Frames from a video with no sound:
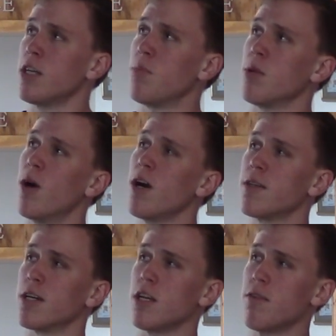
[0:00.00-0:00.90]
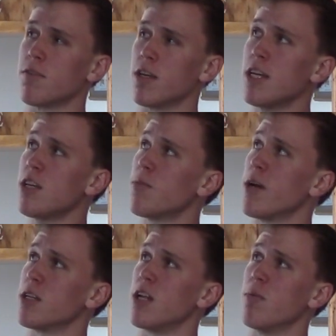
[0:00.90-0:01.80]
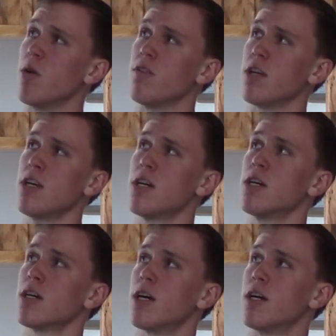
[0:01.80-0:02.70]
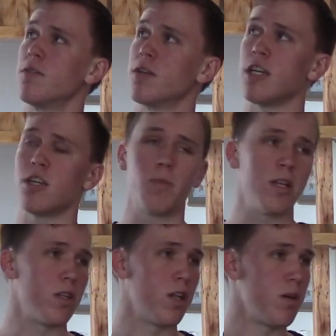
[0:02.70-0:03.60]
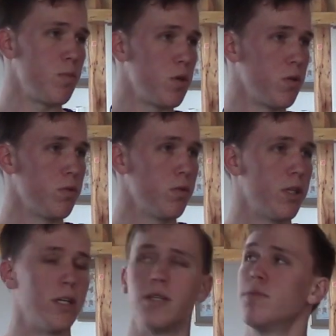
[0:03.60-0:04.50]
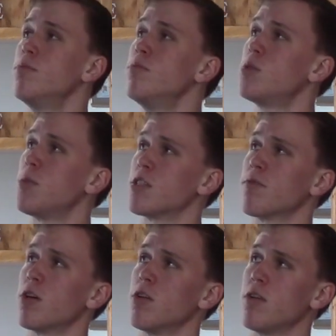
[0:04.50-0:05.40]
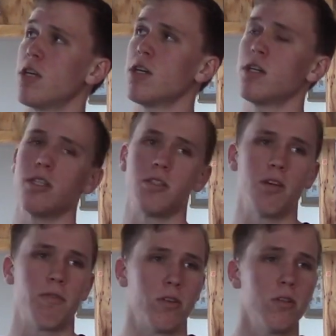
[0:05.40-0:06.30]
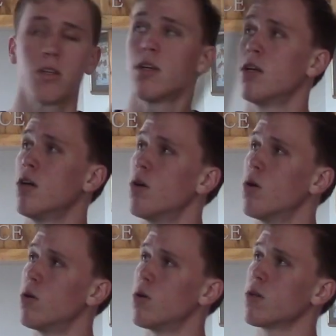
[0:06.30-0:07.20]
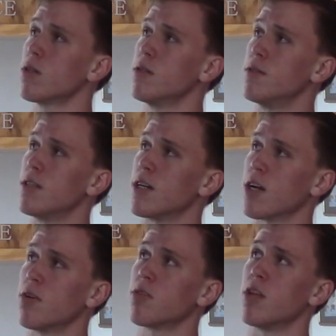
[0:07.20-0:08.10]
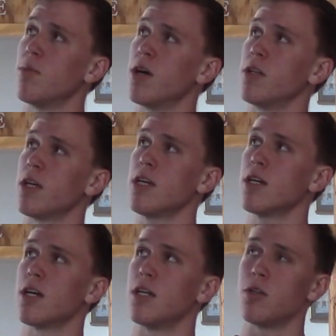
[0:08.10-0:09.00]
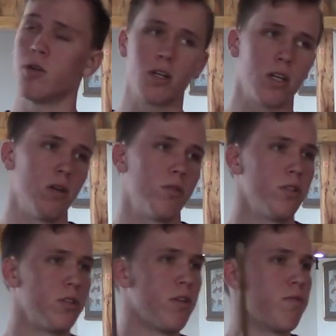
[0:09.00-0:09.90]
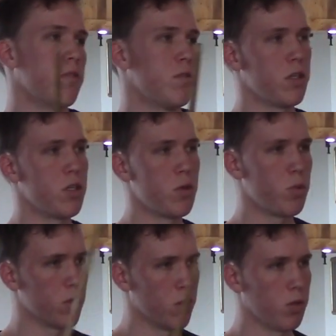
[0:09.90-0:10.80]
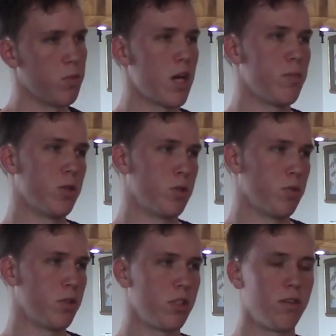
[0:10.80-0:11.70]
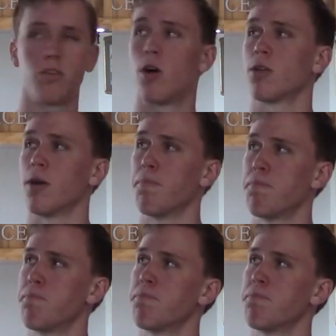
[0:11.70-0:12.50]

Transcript: Keep in mind that if the incubator name over here and the incubator name you specified over here is different, or the account name under here and your account is different, then you would not be able to receive data.